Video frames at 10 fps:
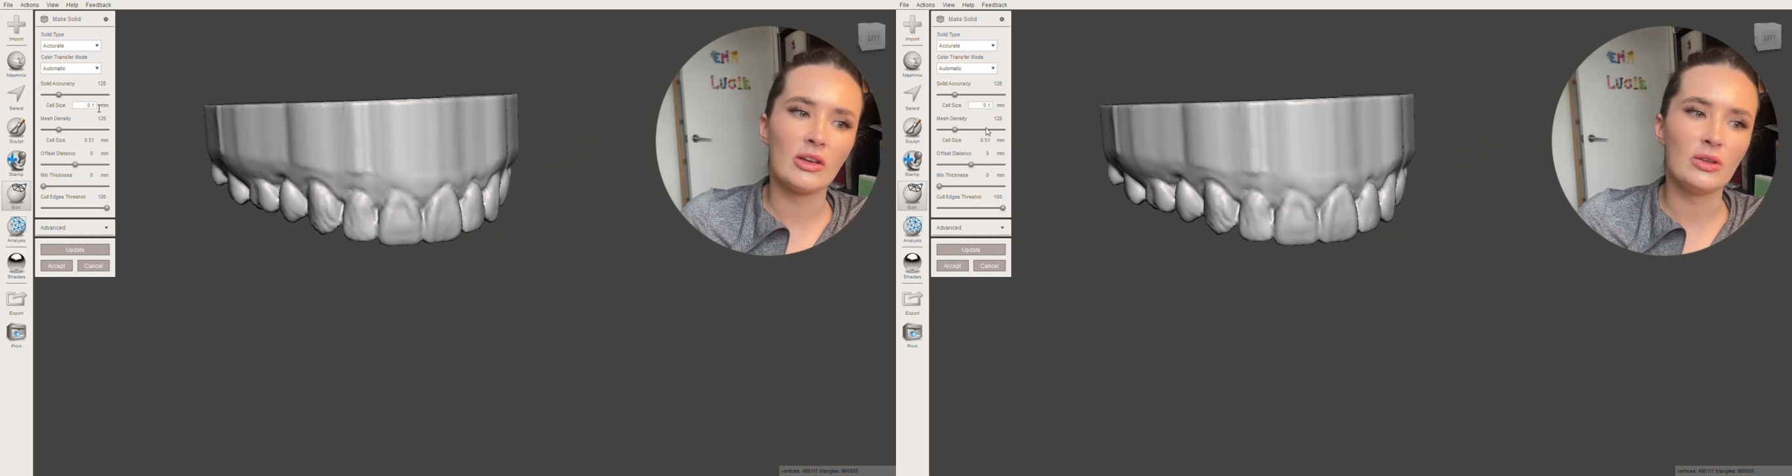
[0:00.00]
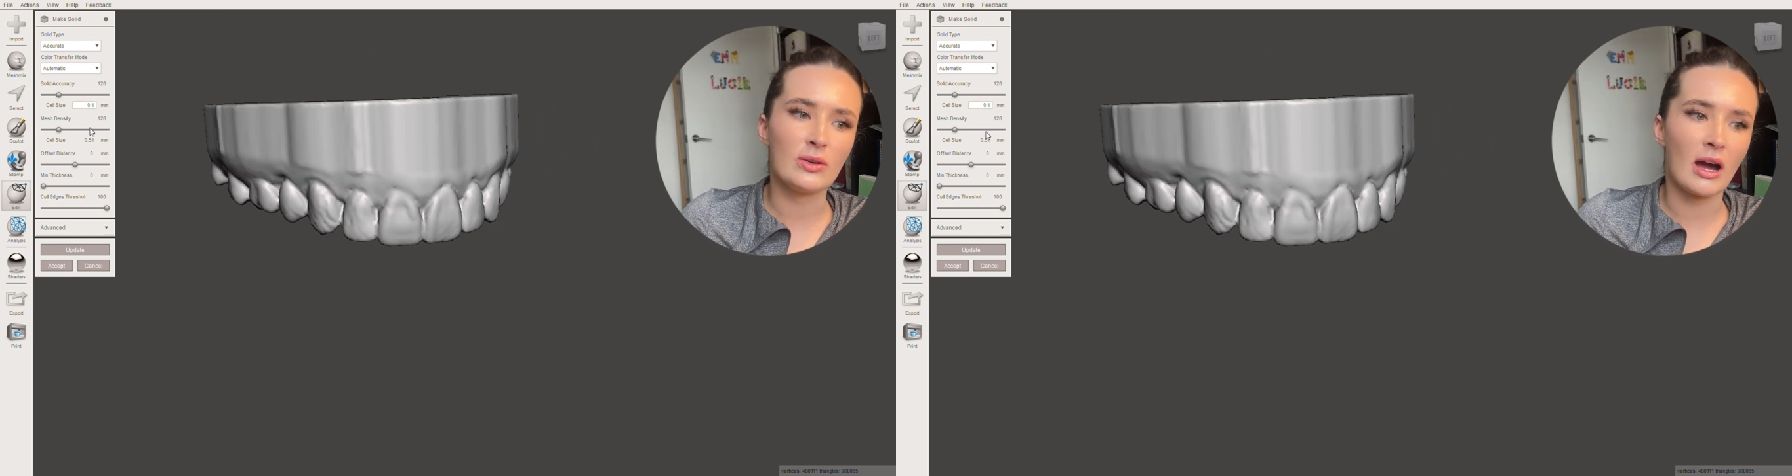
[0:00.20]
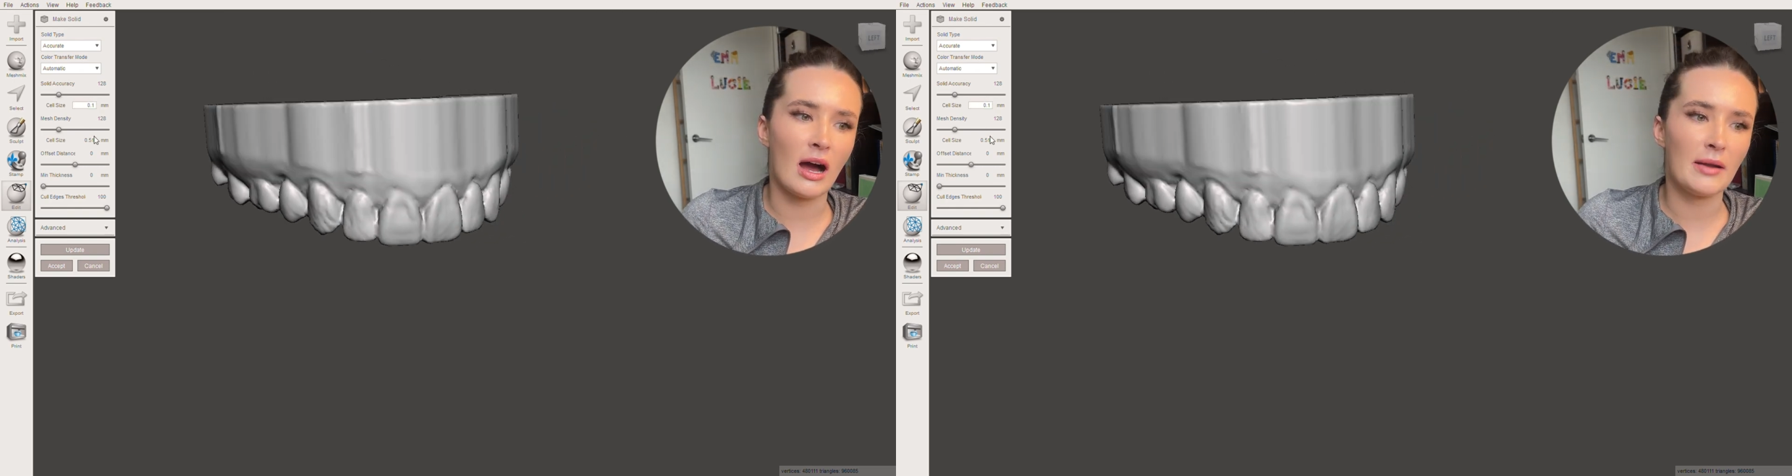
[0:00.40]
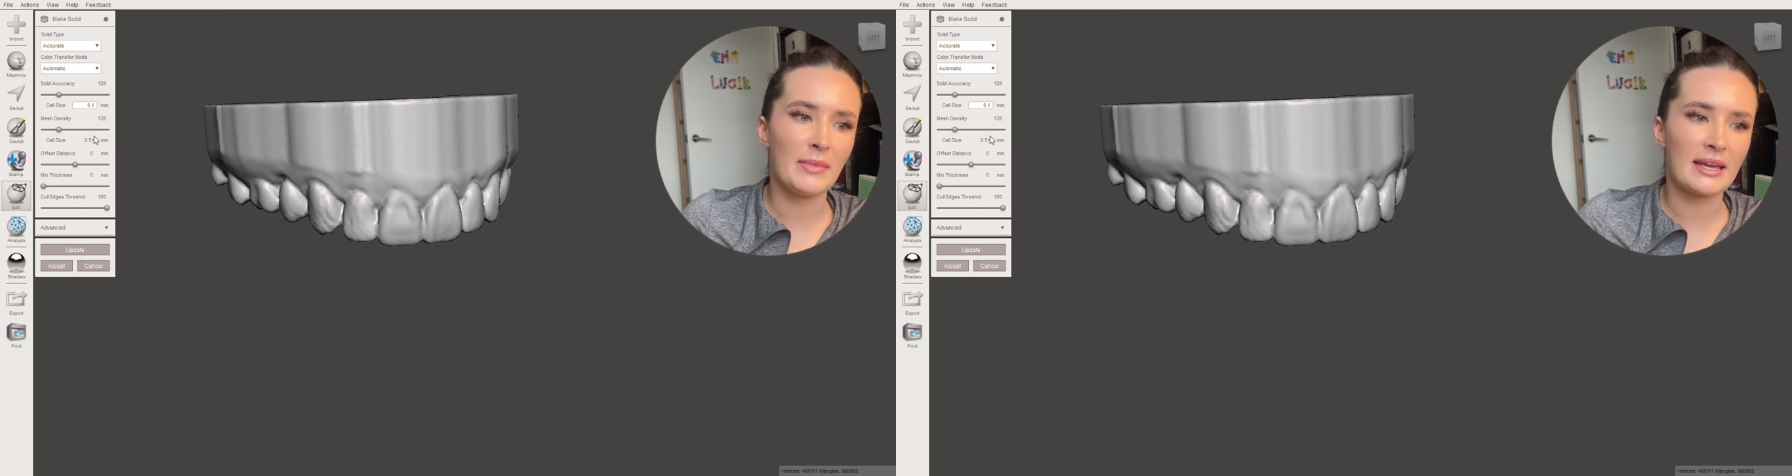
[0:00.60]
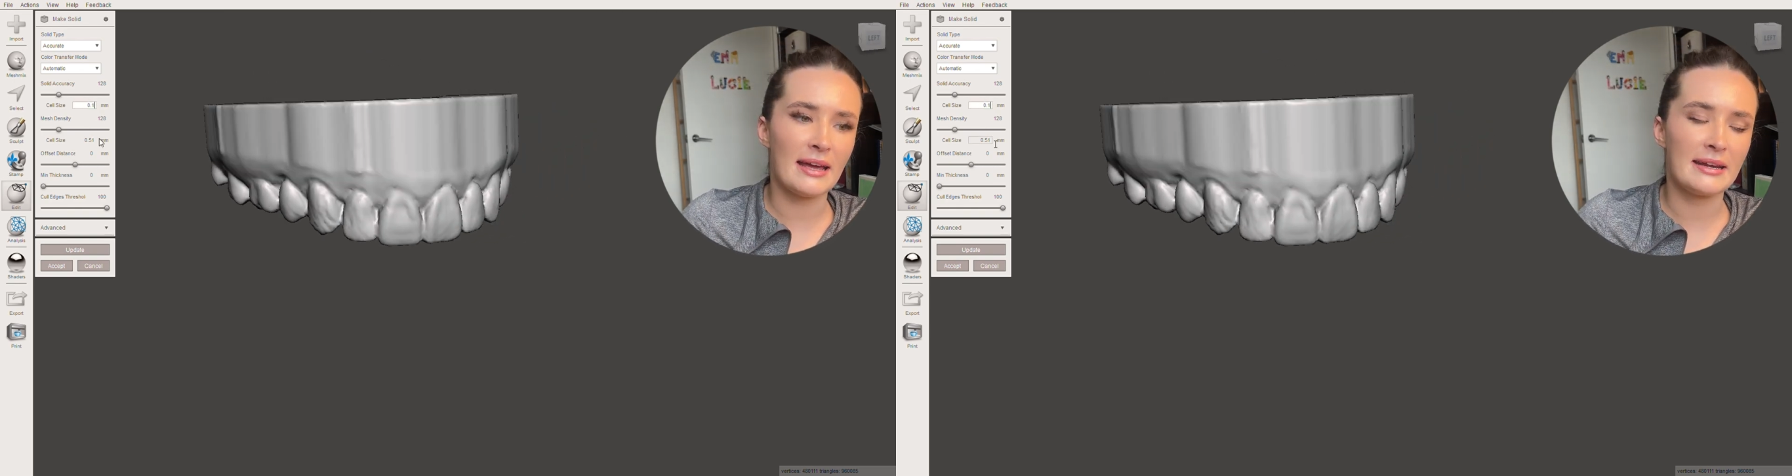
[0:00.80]
You can't
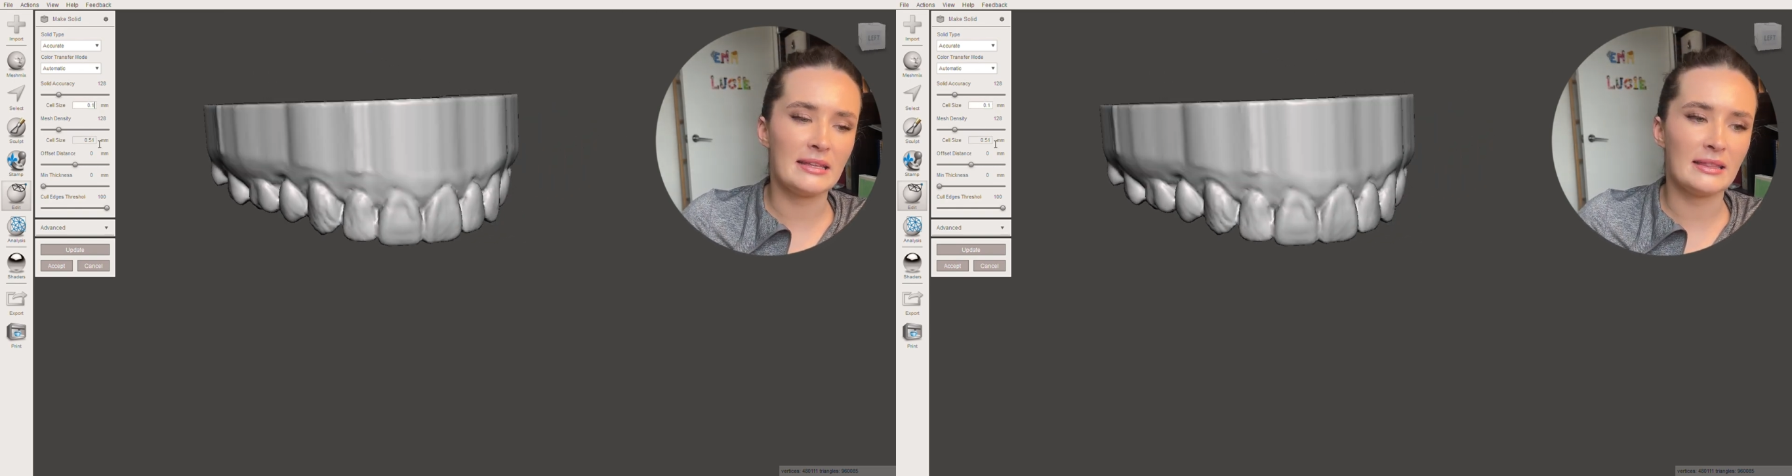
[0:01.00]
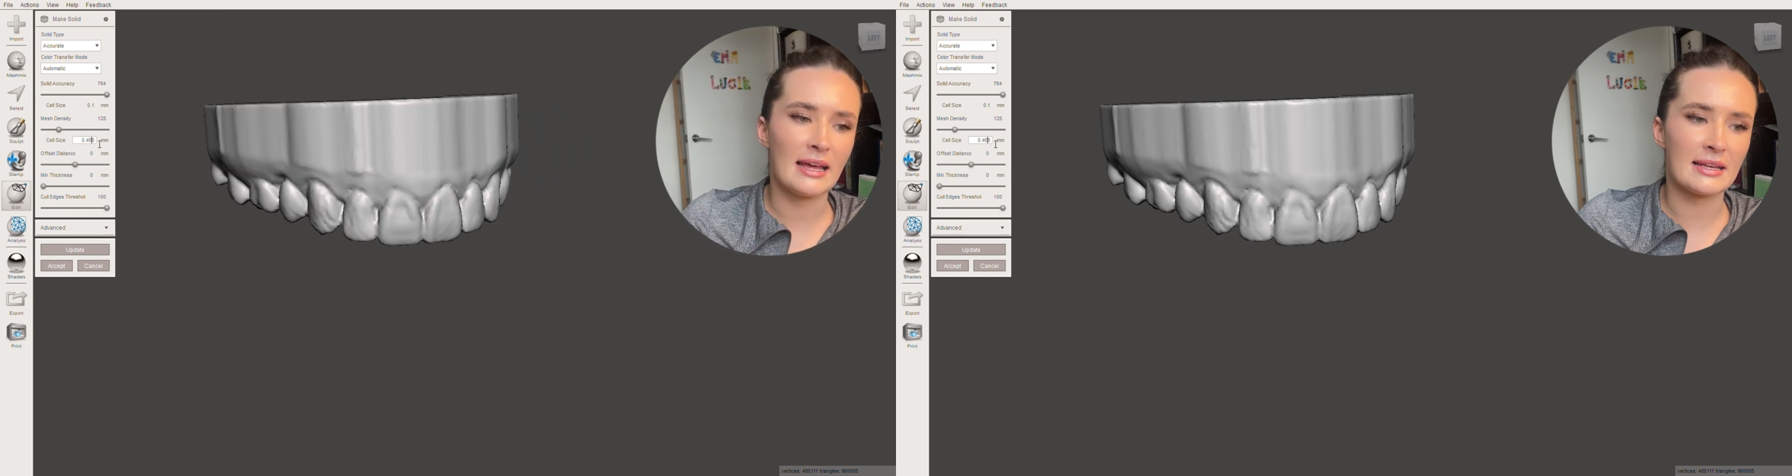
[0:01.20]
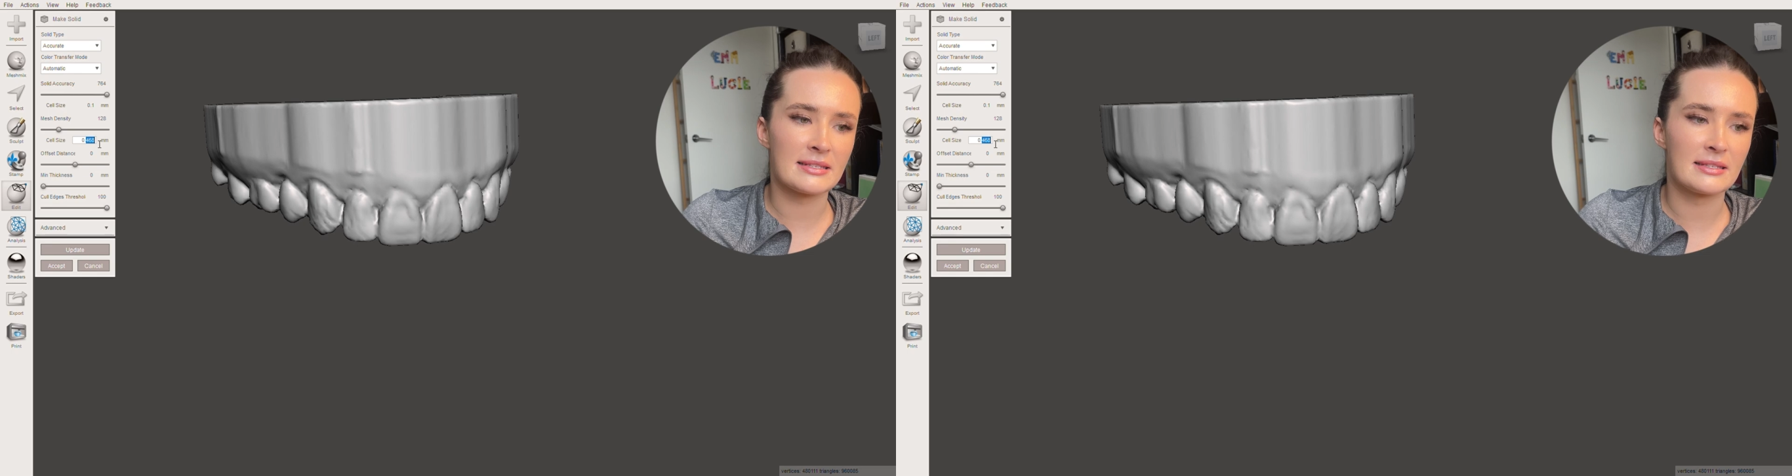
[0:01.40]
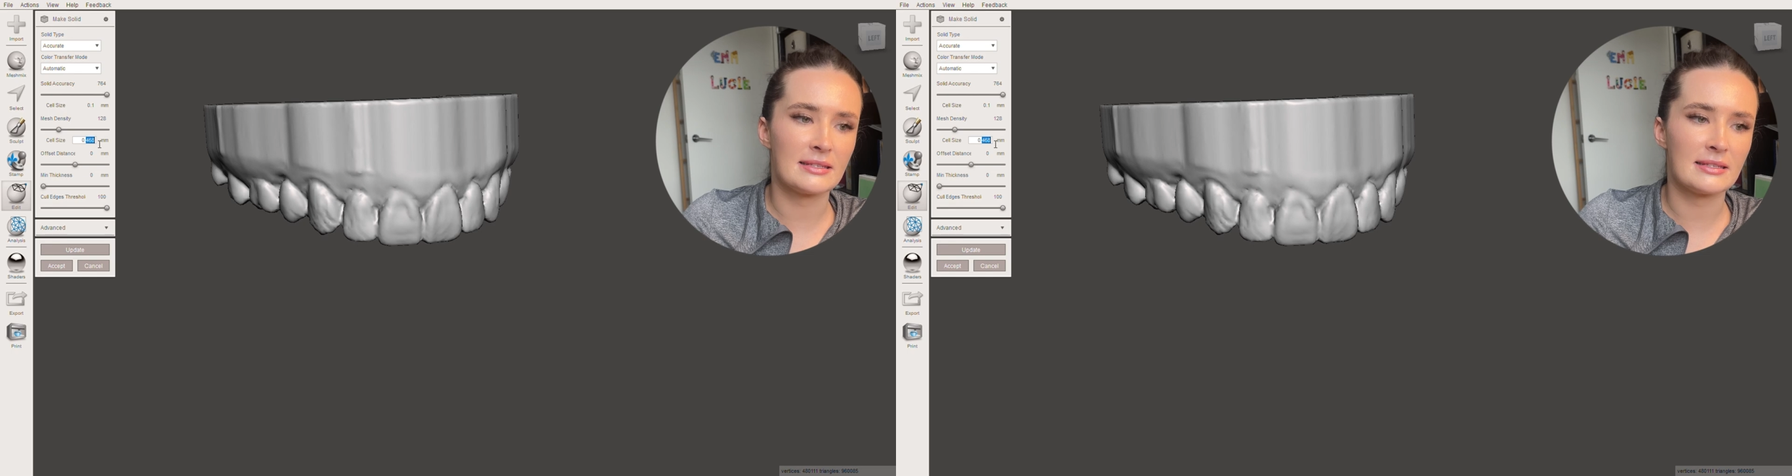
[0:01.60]
make it any less